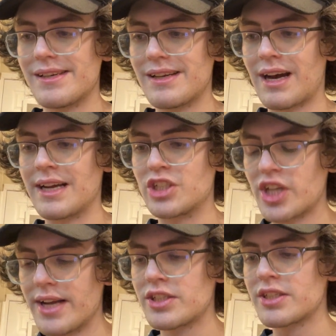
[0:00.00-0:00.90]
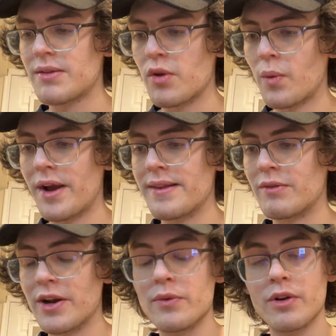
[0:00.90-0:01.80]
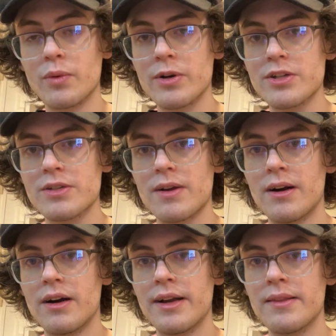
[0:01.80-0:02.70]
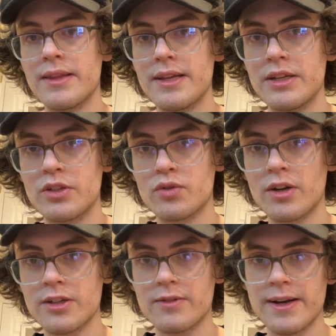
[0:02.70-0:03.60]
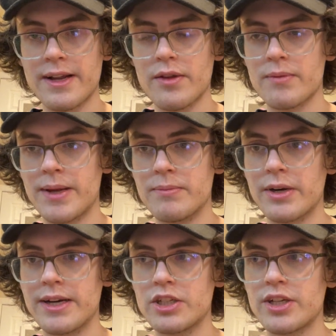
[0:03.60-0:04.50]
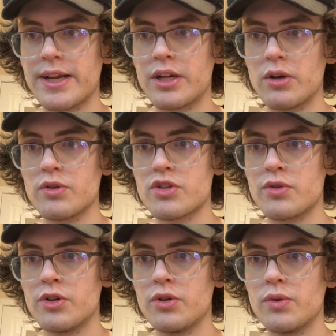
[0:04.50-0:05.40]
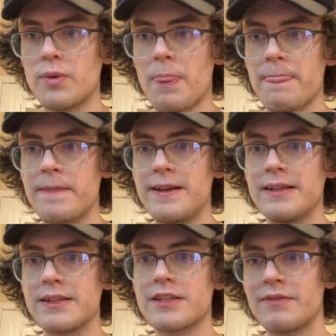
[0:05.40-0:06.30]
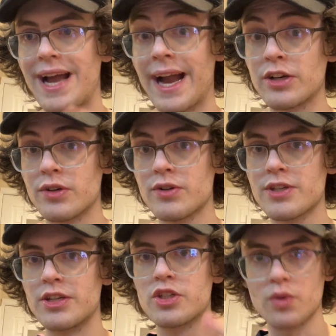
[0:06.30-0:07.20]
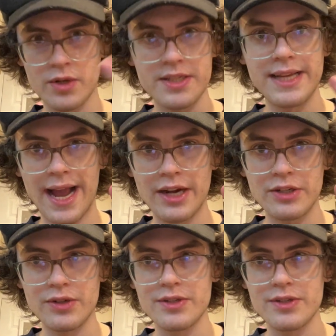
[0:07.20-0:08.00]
I changed the way that rendering works in the trunk right now, the main branch. It goes through the list of actors and sorts the actors